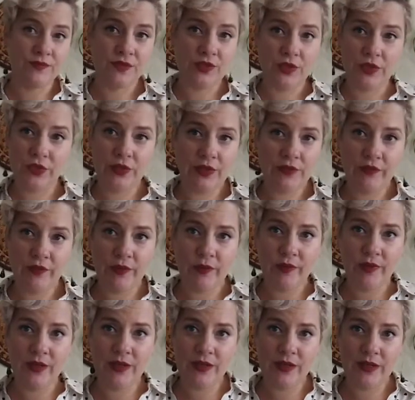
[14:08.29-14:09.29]
two different
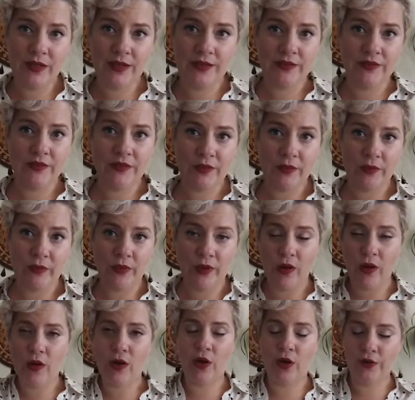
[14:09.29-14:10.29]
ones,
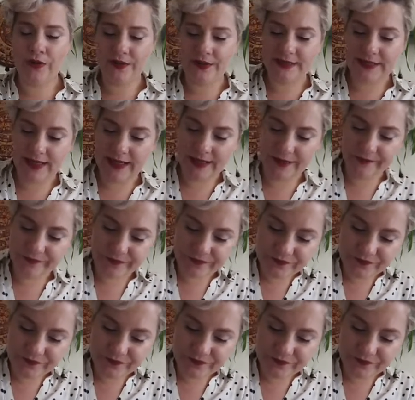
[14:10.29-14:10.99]
all the same.